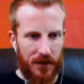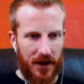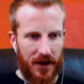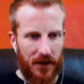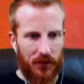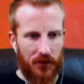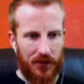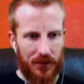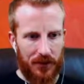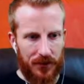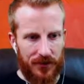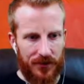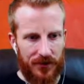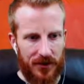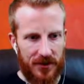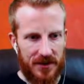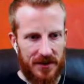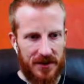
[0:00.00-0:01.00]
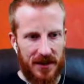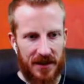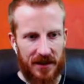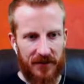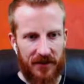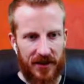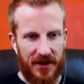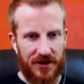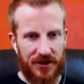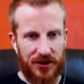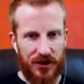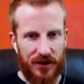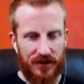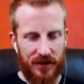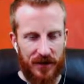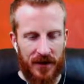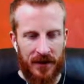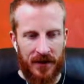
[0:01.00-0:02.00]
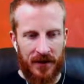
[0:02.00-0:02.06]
now we will start to take advantage of.